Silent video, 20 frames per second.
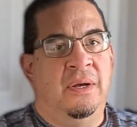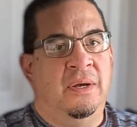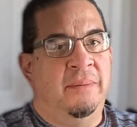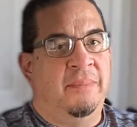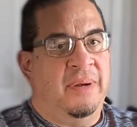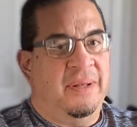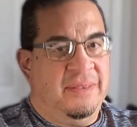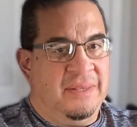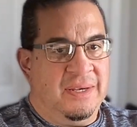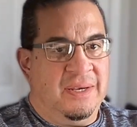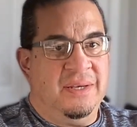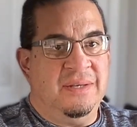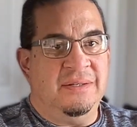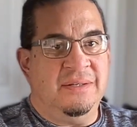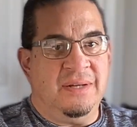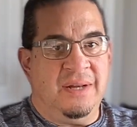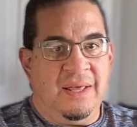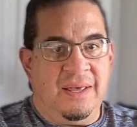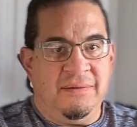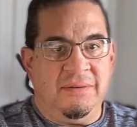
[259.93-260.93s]
I think he's
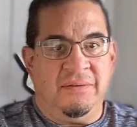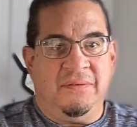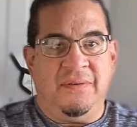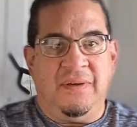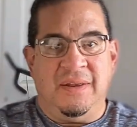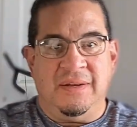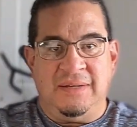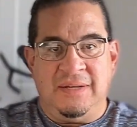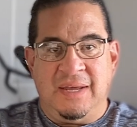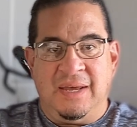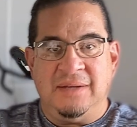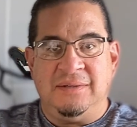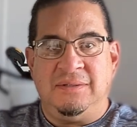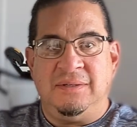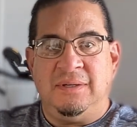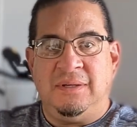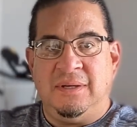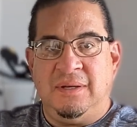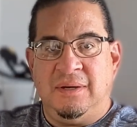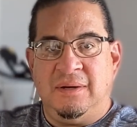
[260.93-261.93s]
going to have a
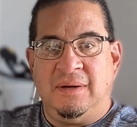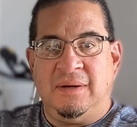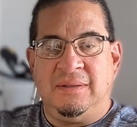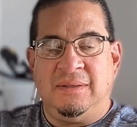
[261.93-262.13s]
fantastic year.